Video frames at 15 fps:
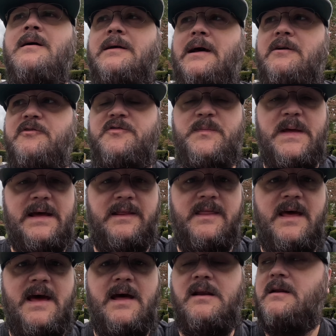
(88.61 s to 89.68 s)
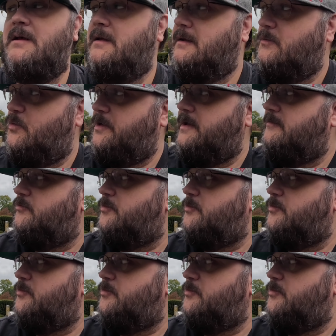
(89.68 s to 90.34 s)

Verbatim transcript: Got to respect that. We'll give